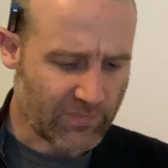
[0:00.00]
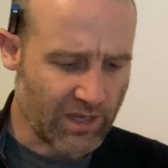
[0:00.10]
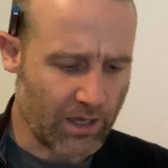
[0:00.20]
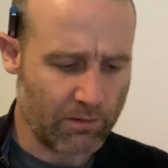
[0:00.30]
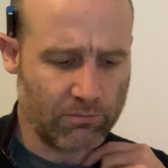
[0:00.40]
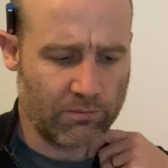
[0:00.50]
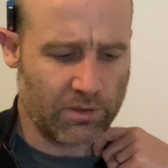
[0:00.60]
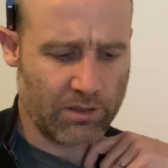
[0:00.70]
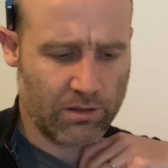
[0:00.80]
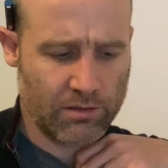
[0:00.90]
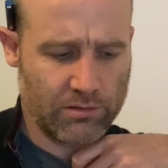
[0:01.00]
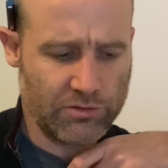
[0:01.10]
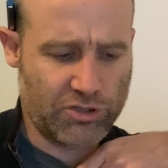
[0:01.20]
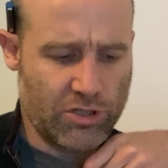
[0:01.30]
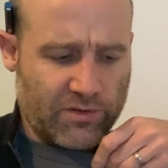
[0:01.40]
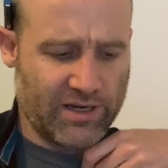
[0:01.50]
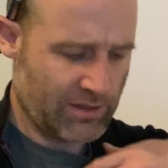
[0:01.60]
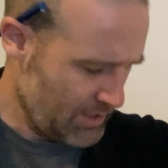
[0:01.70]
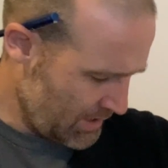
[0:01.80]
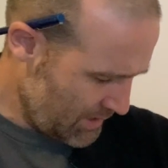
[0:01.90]
um,
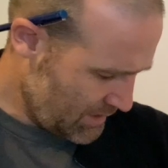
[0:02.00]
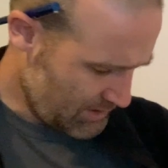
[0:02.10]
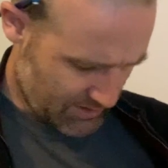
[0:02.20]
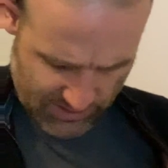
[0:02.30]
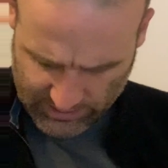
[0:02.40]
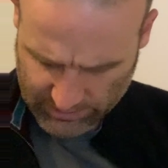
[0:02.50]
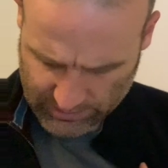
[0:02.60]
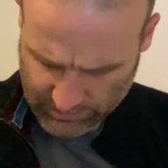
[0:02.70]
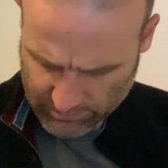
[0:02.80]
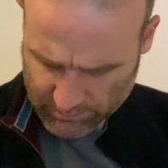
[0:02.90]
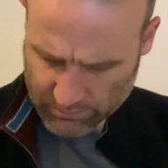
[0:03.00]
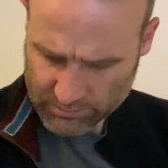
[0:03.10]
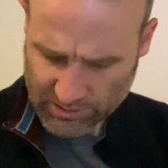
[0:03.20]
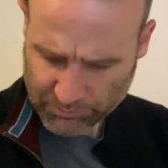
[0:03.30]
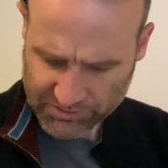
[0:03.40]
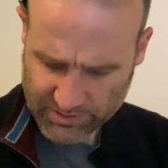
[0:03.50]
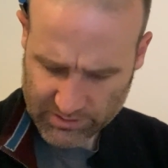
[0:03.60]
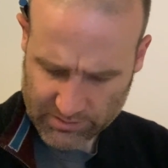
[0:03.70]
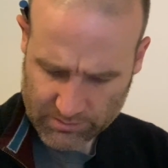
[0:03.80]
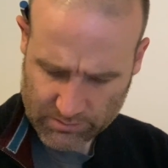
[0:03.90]
during the. Shall I put
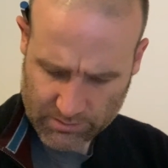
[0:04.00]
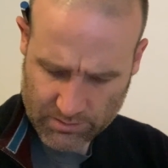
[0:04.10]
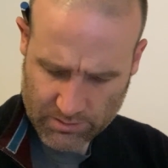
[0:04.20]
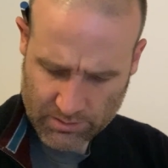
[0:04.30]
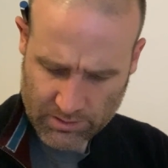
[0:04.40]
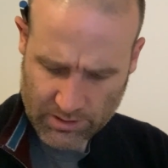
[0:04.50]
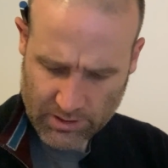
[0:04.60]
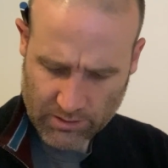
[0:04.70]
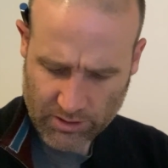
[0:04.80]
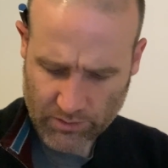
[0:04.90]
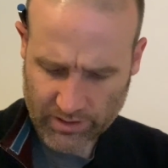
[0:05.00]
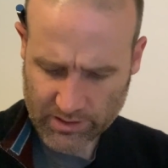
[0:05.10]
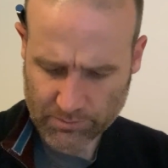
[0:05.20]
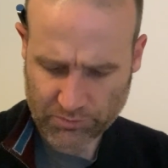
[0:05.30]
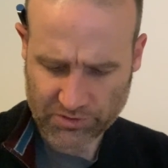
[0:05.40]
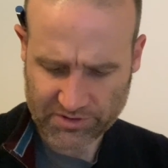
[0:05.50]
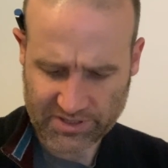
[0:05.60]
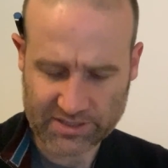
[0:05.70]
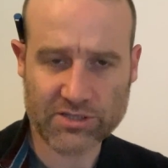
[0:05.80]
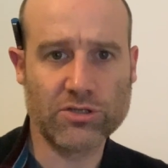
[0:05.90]
this? You know, what, I'm going to put
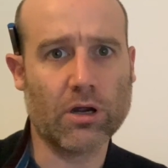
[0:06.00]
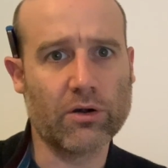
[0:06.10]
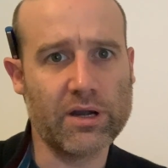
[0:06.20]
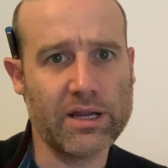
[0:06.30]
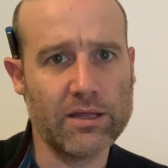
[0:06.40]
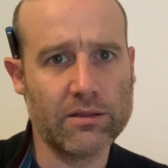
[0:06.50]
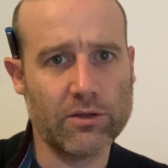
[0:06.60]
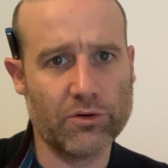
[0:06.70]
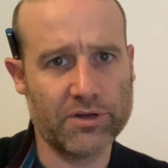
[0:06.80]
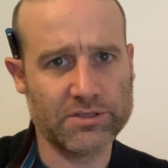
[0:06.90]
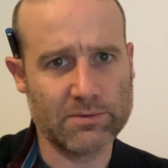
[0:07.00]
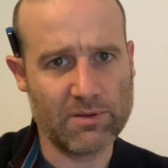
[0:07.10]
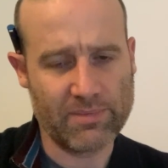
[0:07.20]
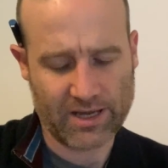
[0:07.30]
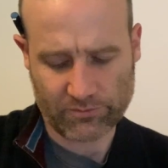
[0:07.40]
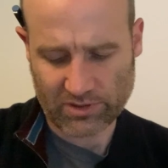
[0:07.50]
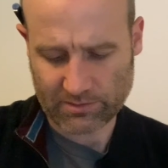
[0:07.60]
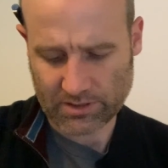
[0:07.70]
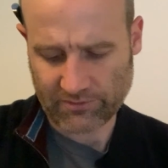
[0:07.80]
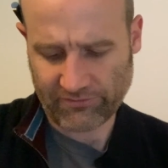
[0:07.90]
this. Sorry, the audio is going to be bad. Well,
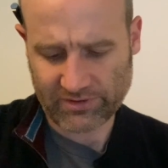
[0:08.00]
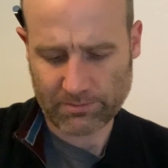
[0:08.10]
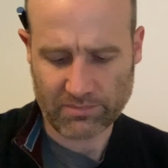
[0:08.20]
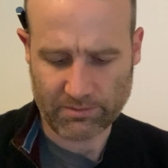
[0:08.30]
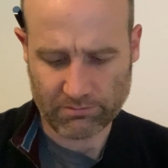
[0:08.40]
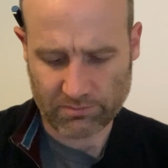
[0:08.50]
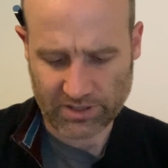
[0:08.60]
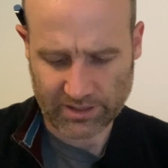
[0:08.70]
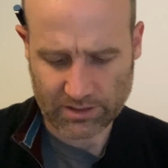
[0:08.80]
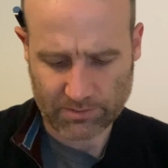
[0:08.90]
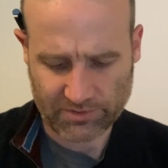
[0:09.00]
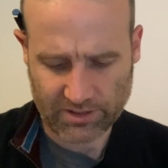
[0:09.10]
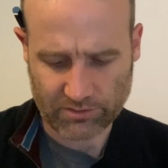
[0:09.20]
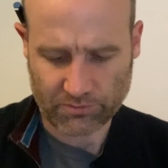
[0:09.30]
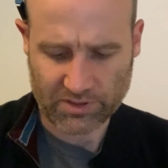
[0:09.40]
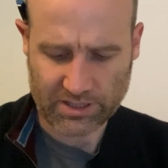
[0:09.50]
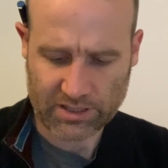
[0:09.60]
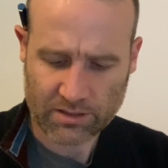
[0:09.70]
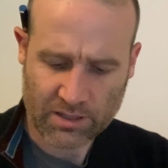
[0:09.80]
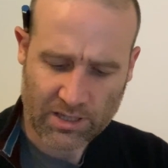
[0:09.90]
I'm going to flip my mic up the other
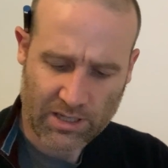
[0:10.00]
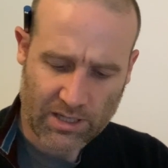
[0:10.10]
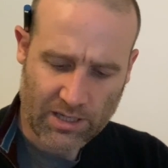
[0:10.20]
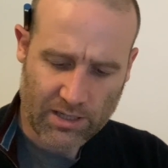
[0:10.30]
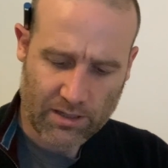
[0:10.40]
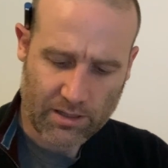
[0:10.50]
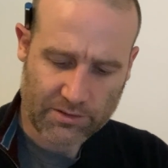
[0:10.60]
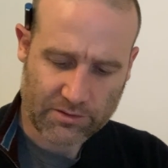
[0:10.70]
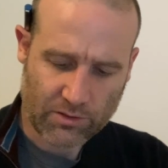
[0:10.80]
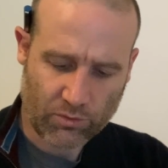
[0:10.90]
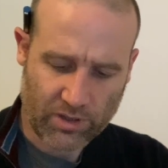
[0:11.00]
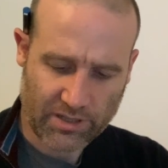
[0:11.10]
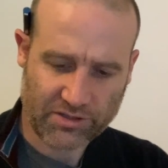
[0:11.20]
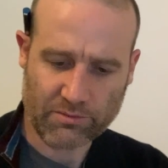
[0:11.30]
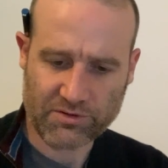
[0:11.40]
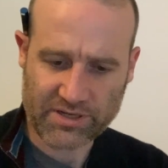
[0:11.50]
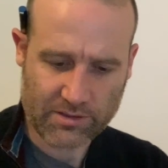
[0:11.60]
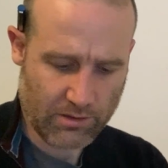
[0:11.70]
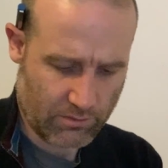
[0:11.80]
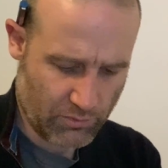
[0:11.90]
way. I don't know why I don't need
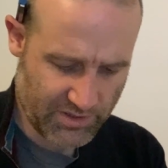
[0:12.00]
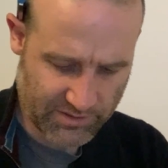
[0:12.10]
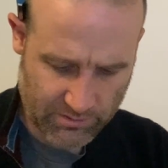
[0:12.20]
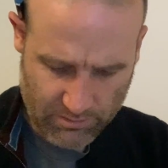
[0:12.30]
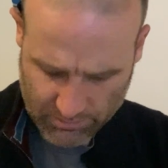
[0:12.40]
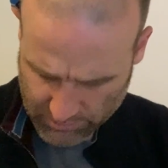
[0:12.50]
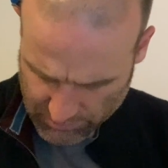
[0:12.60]
the little windsock